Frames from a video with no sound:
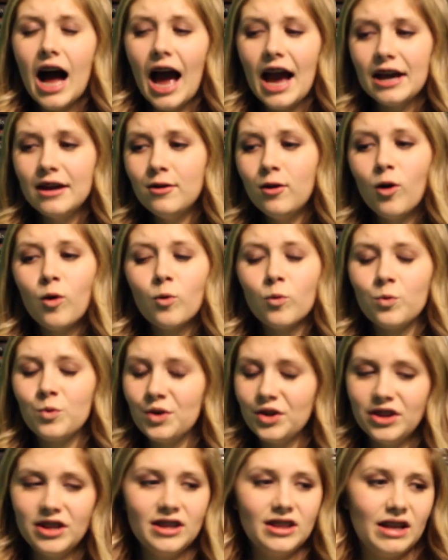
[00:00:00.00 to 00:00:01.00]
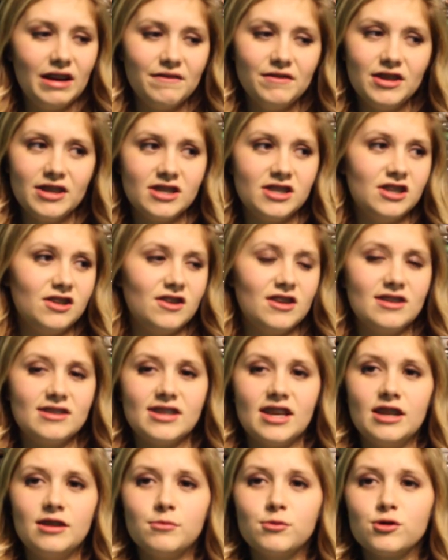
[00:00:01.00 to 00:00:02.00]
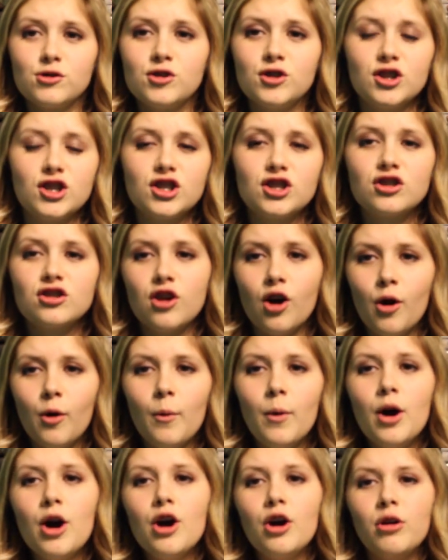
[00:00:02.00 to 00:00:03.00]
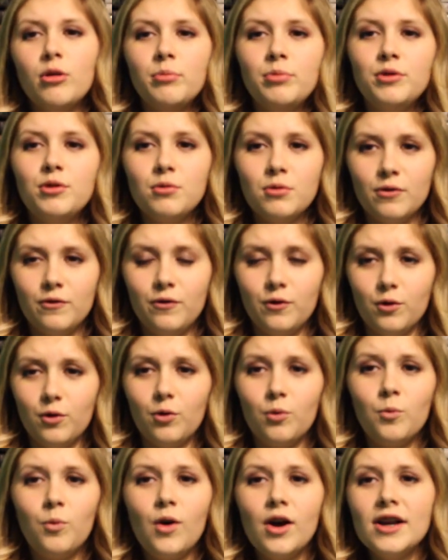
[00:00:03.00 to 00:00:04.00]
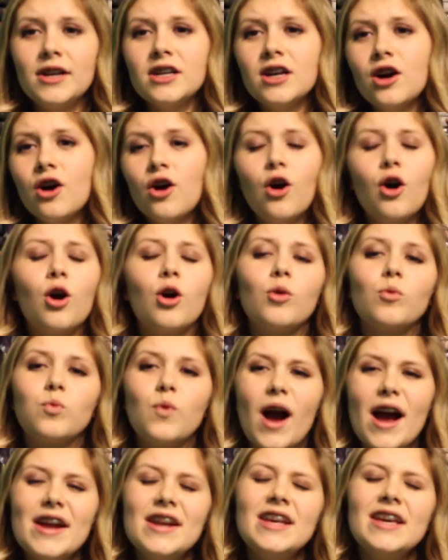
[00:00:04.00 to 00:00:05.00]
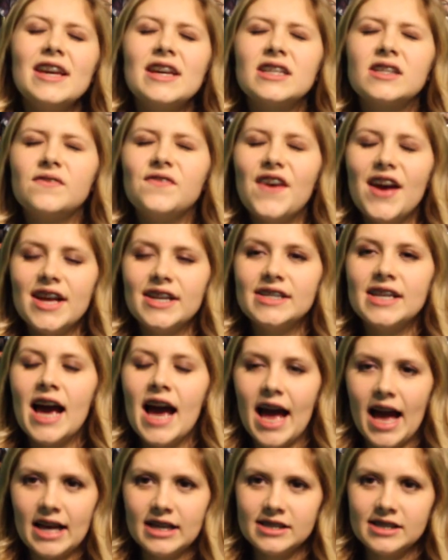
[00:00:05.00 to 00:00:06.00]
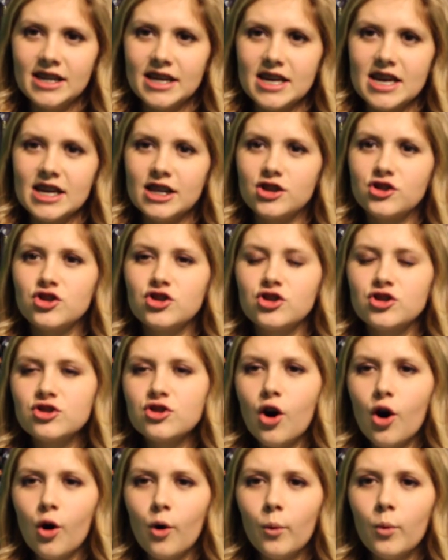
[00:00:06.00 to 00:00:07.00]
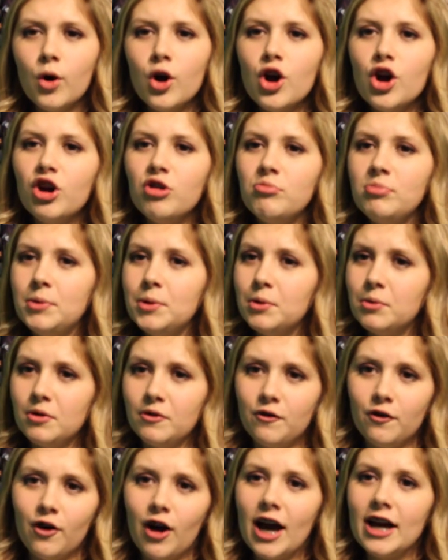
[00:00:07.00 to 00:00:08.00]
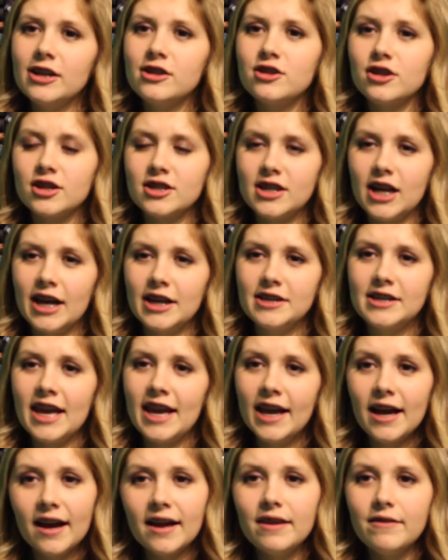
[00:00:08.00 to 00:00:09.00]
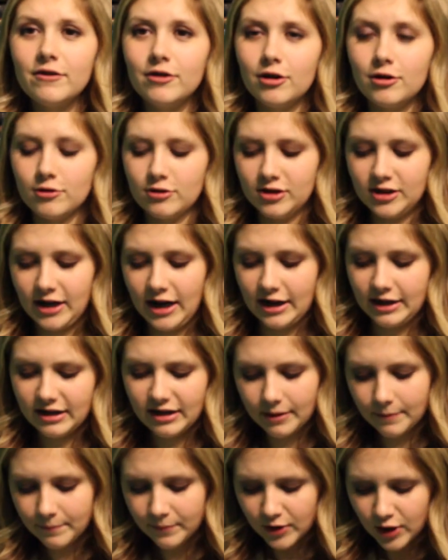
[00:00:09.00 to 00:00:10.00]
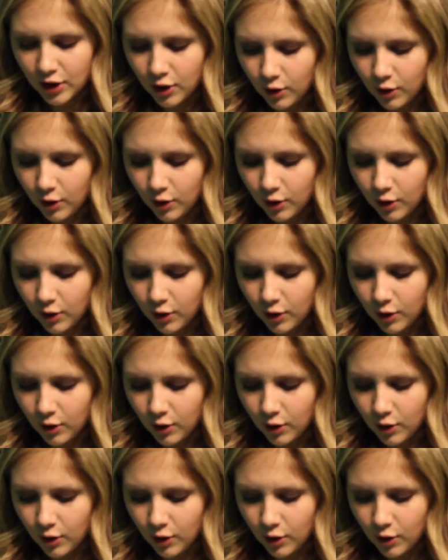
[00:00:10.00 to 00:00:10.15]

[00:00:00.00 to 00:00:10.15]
I really love this series. It was just so beautiful. One, her writing is fantastic. It's so beautiful. I can't even understand it.